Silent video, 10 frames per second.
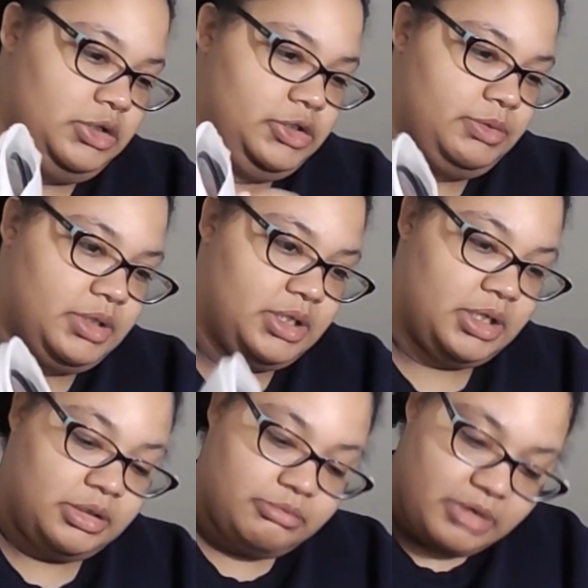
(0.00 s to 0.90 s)
So we're gonna
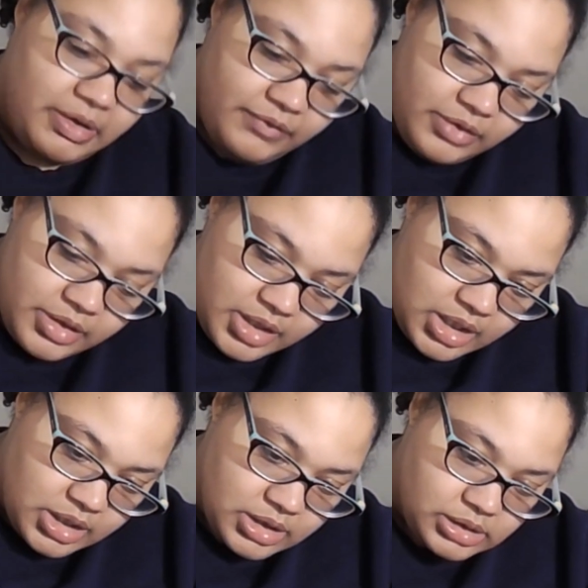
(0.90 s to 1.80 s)
unravel
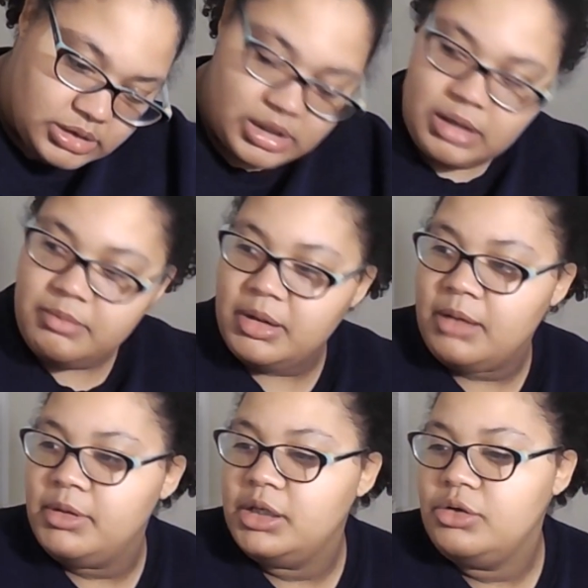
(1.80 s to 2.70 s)
these. I'm
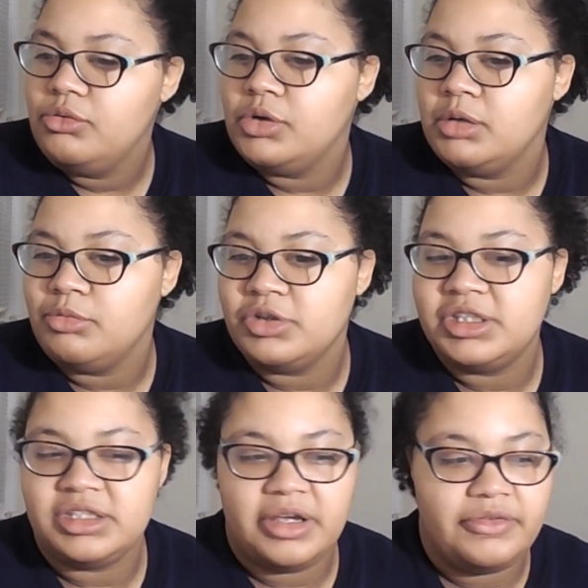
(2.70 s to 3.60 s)
probably gonna order more
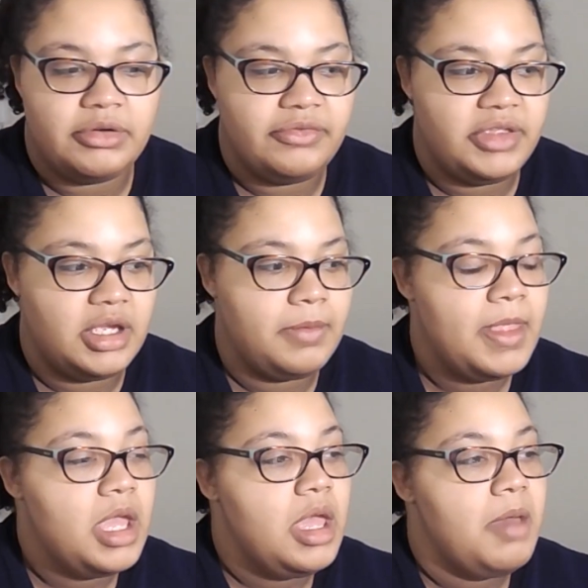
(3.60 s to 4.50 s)
stuff off there,
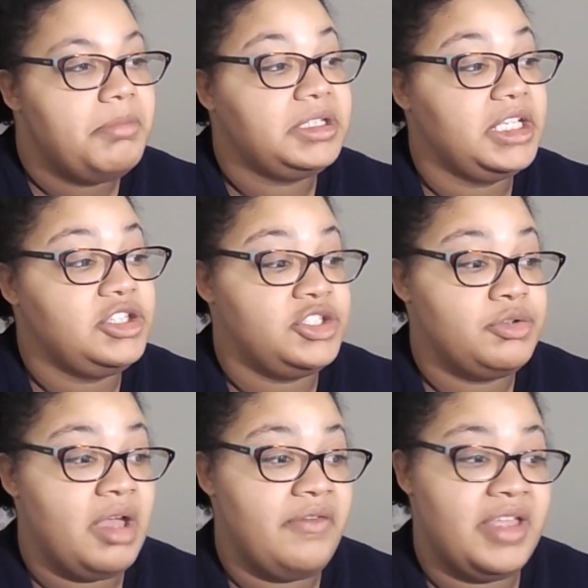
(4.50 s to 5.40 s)
but they
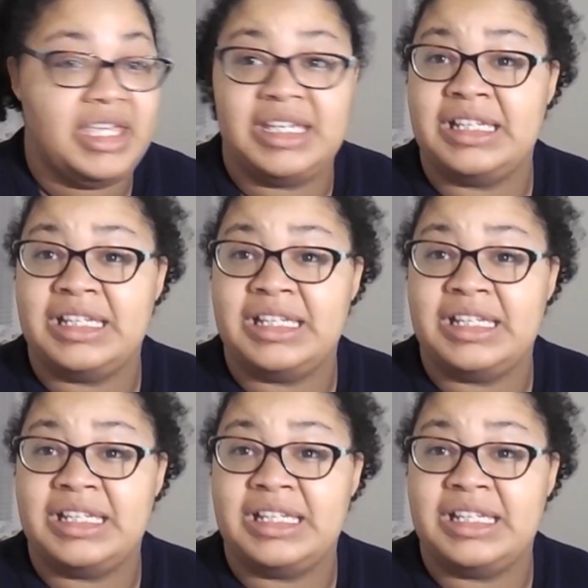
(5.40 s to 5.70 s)
do have like